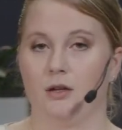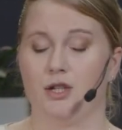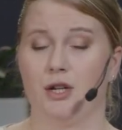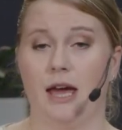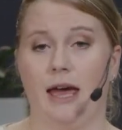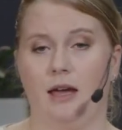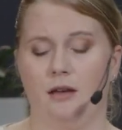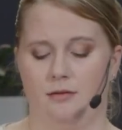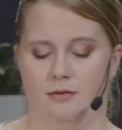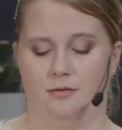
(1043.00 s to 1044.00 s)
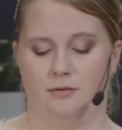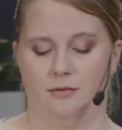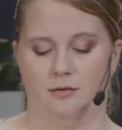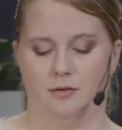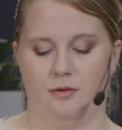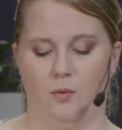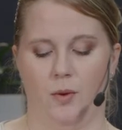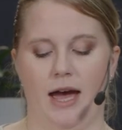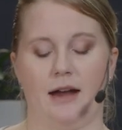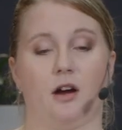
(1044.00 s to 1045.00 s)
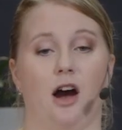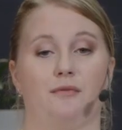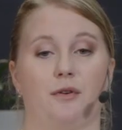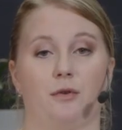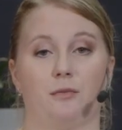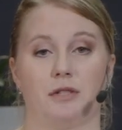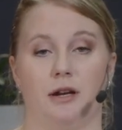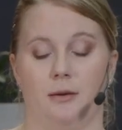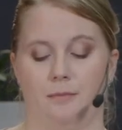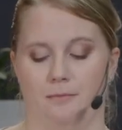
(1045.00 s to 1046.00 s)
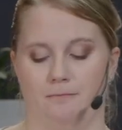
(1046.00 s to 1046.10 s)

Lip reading: Today, we had a coffee room set up.